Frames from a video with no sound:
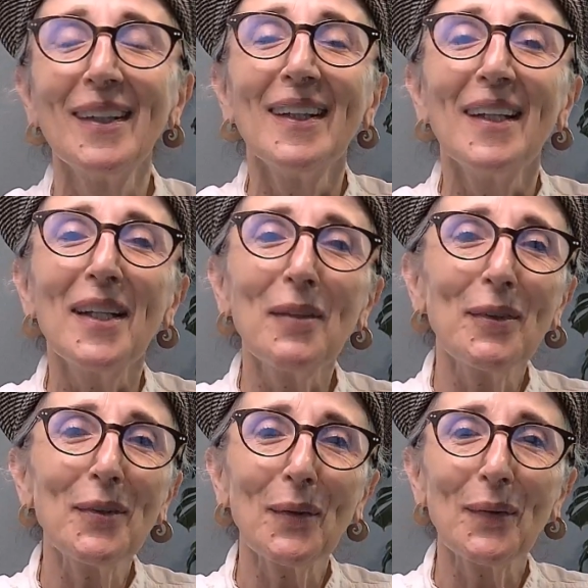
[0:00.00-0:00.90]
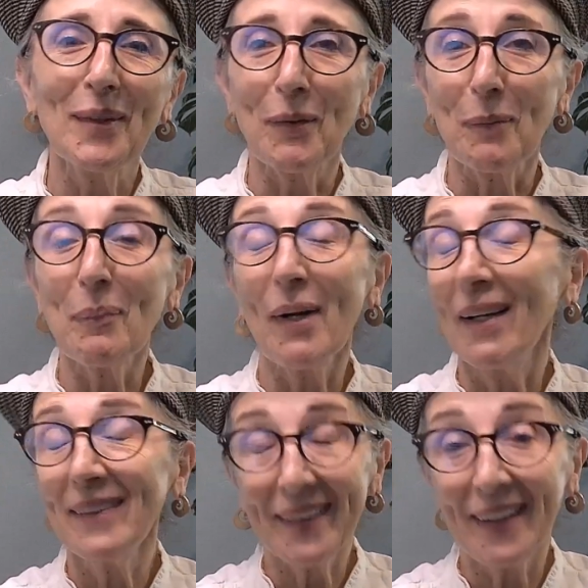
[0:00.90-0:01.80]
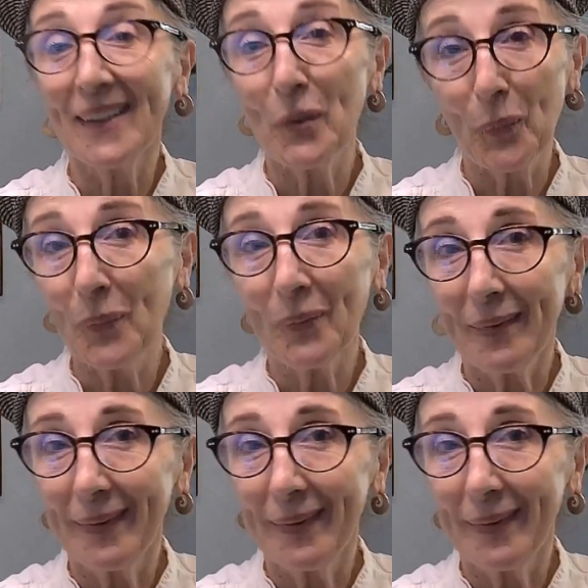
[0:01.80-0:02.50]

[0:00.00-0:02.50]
Even though they were practically new,